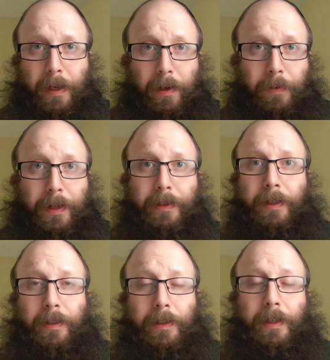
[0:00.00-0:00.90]

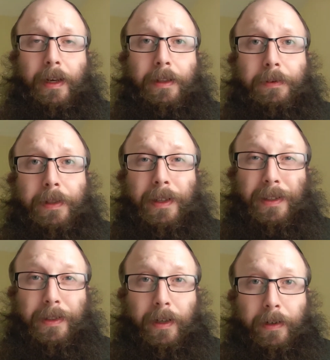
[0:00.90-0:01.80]
wasn't together with his
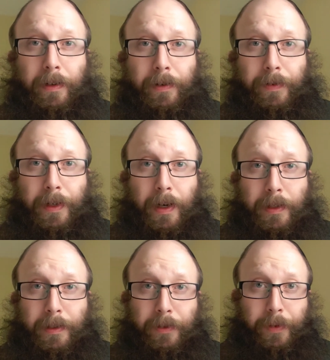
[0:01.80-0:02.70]
son,
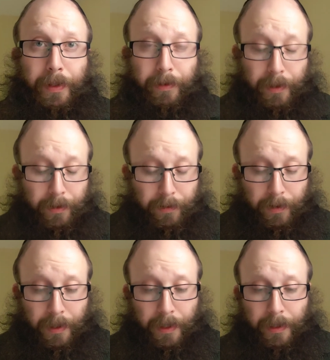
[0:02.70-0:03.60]
regardless of whether he knew or
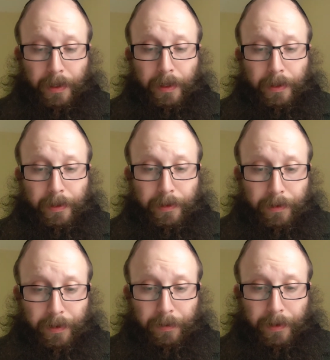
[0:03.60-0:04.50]
not.
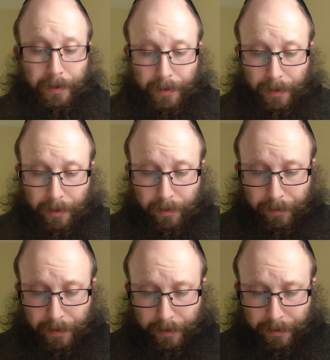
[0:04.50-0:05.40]
Still, he wasn't together
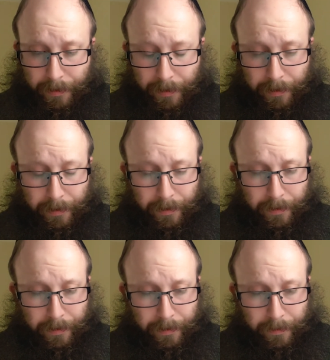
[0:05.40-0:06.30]
with his son
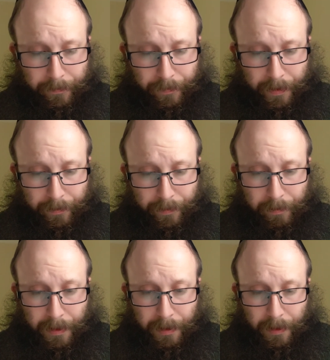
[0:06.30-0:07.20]
for
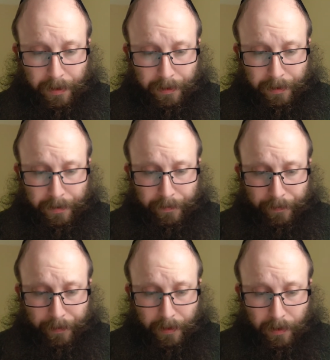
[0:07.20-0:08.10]
many years,
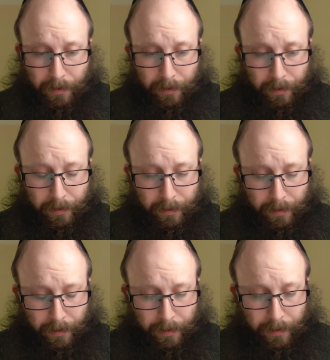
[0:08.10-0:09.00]
until
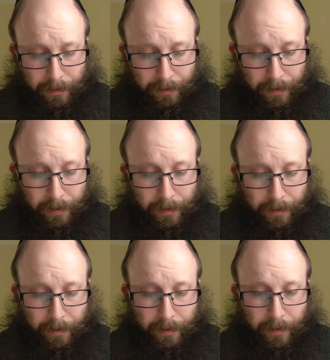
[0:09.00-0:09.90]

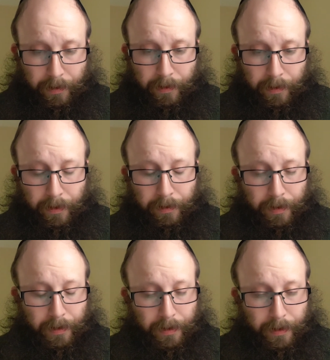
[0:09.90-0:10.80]

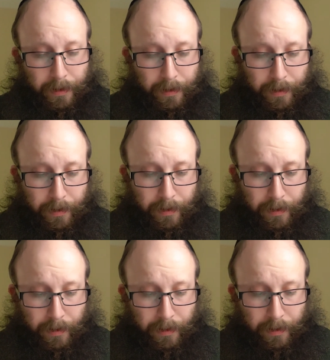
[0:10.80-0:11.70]
nearing to the
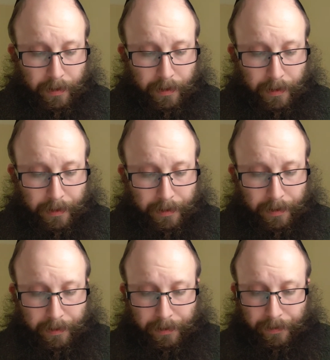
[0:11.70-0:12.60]
last
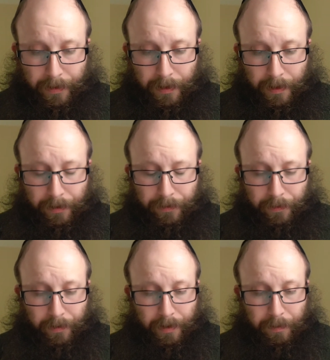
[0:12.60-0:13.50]
years of his life,
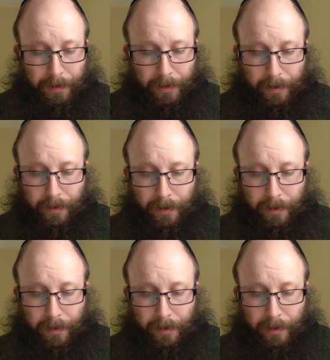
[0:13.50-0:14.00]
where he spent